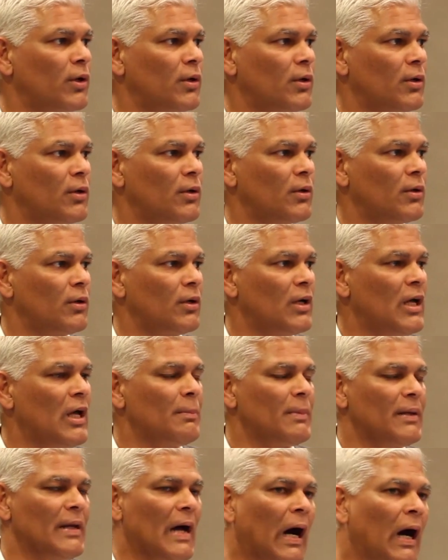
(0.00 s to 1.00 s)
I
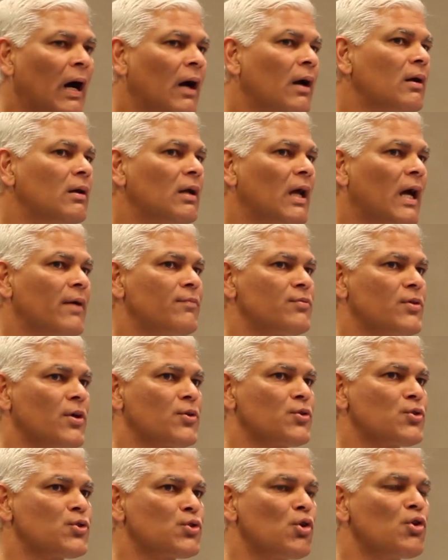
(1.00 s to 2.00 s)
mean, our lives
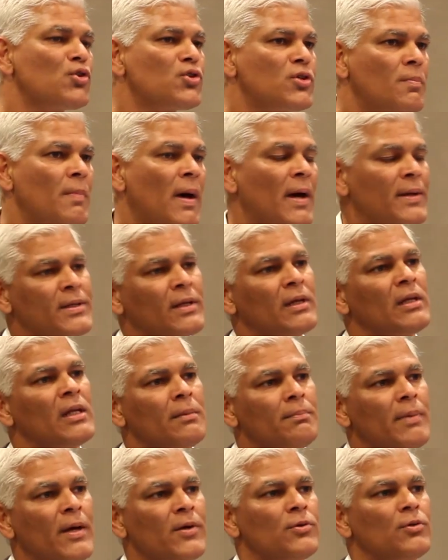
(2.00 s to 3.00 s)
are so
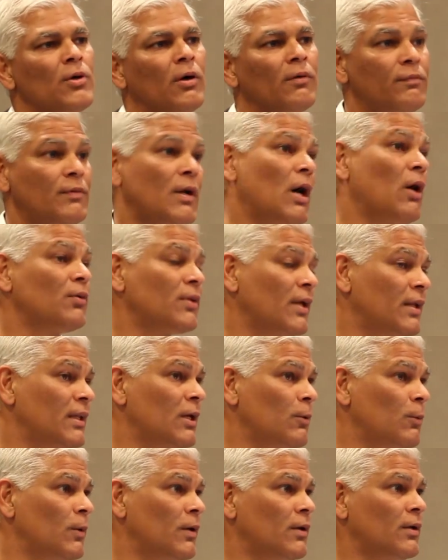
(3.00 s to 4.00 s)
dramatically better off now than
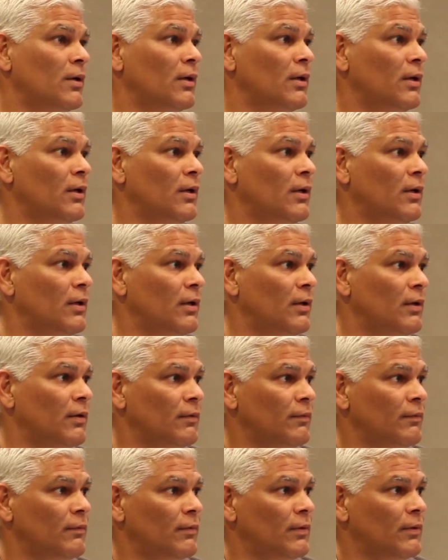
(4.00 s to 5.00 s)
they were
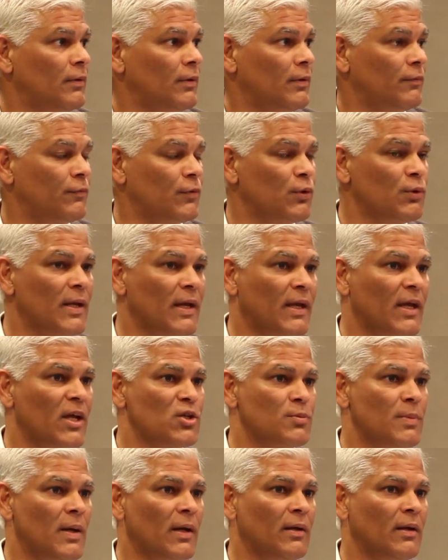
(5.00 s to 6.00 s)
a few
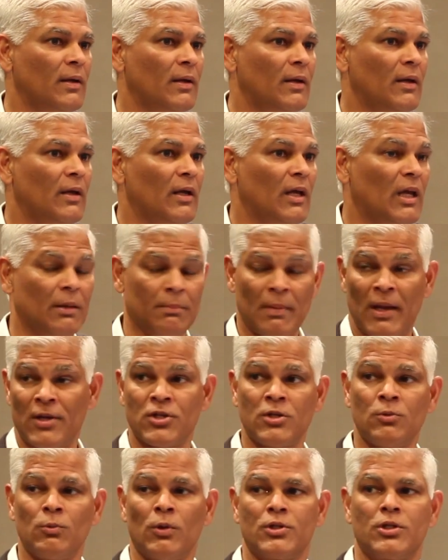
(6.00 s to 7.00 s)
decades back.
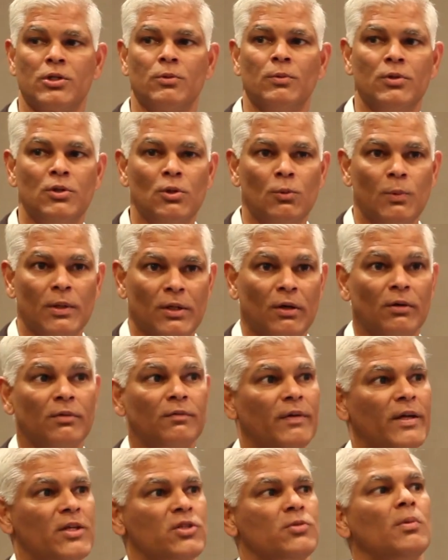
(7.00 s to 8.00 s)
Imagine what you would do without
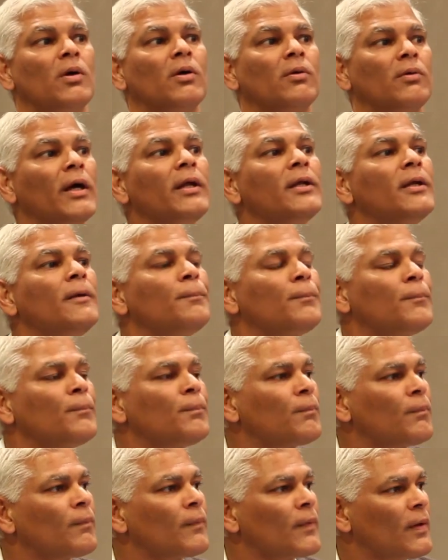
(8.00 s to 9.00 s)
Facebook, right?
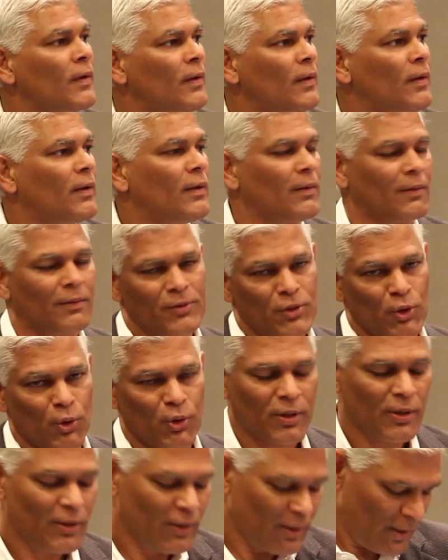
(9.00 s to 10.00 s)

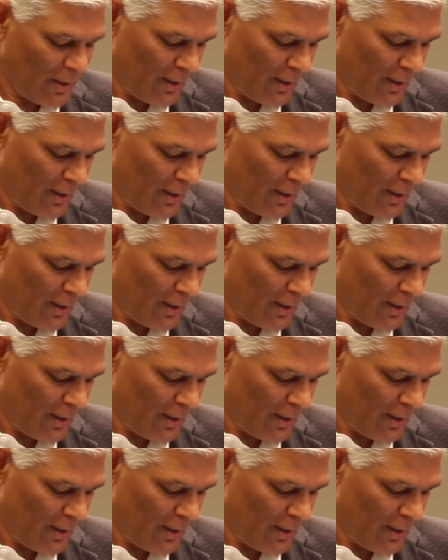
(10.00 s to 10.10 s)
Joke.